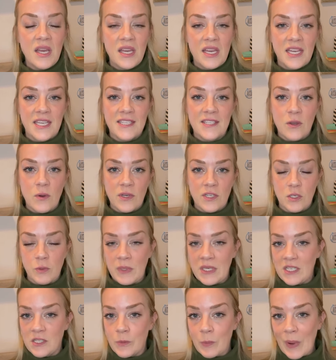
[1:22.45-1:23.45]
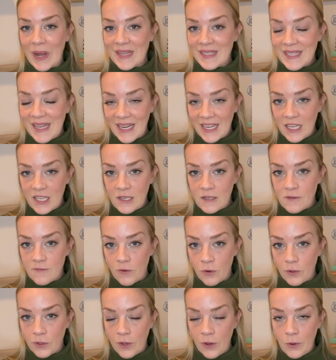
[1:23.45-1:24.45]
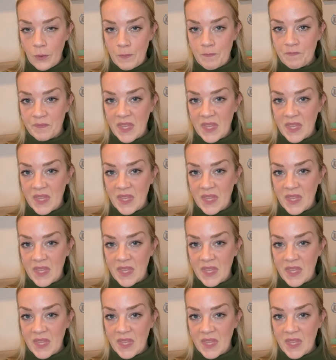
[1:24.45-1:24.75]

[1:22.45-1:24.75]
is going to be spontaneous vertigo.